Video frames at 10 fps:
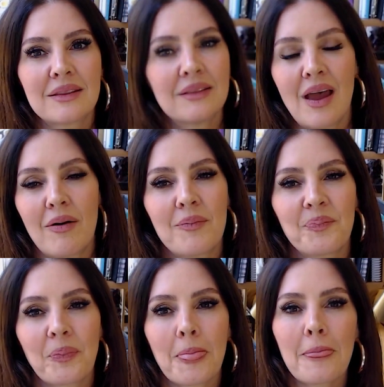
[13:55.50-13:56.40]
No,
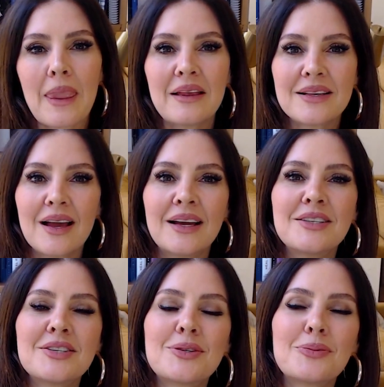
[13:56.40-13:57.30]

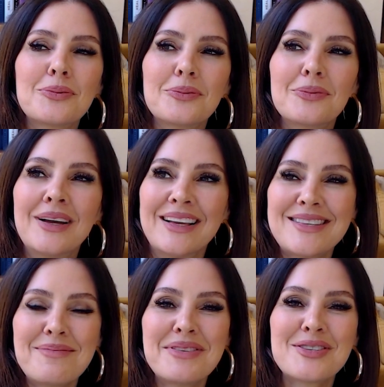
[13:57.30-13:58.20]
as
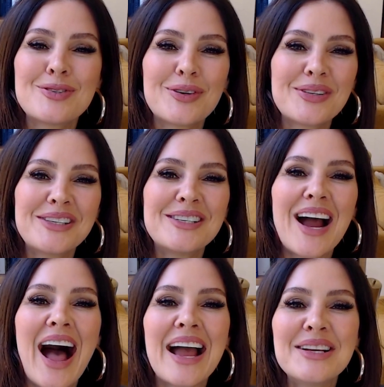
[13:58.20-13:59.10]
I mentioned earlier,
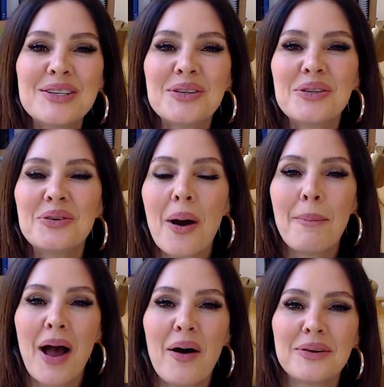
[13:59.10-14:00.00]
I do
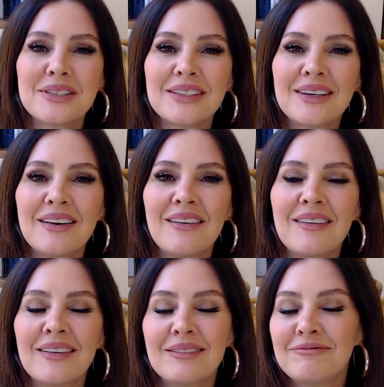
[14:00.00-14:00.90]
about
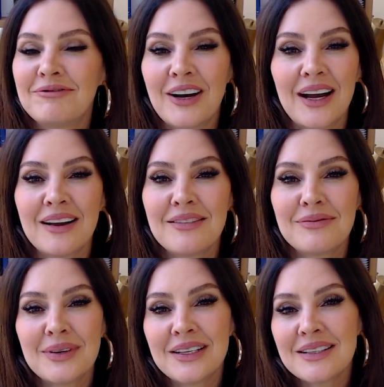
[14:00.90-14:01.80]
5
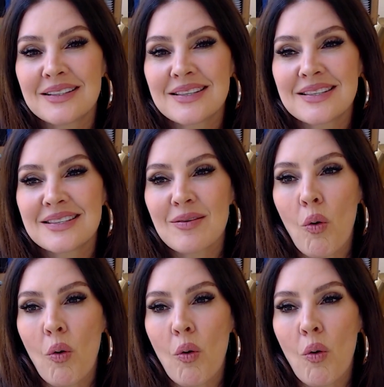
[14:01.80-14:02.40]
minutes